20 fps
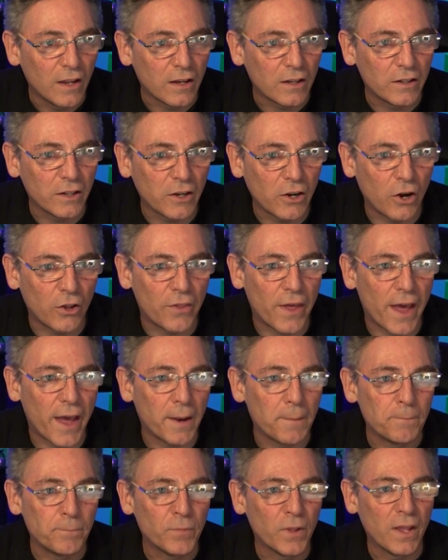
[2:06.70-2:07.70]
Click on that.
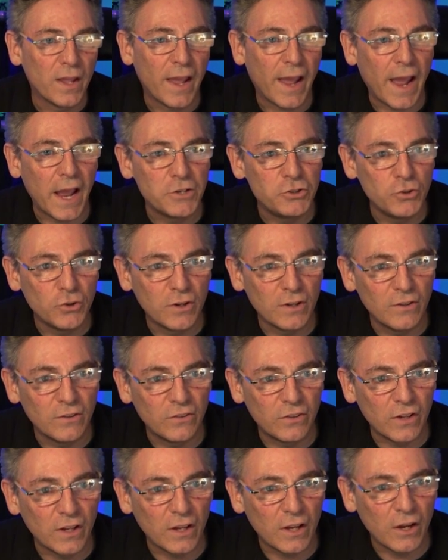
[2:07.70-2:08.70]
As you can
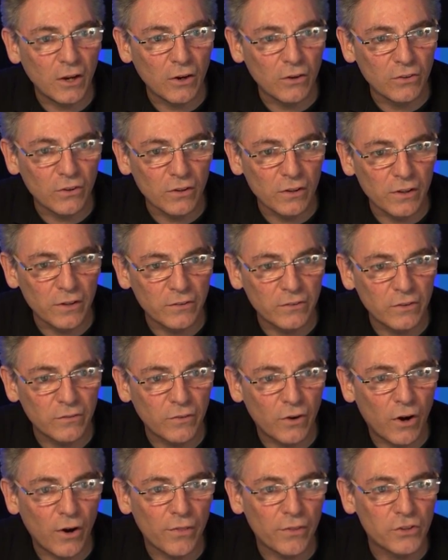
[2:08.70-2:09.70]
see, here's a list of
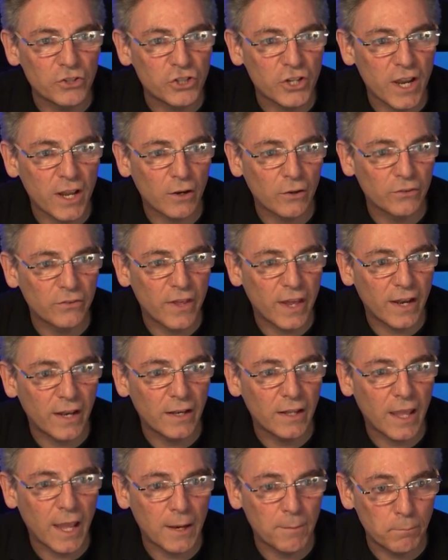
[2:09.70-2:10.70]
all the channels that
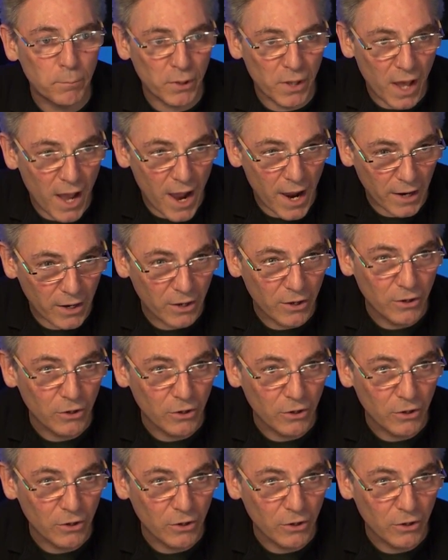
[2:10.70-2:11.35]
it can block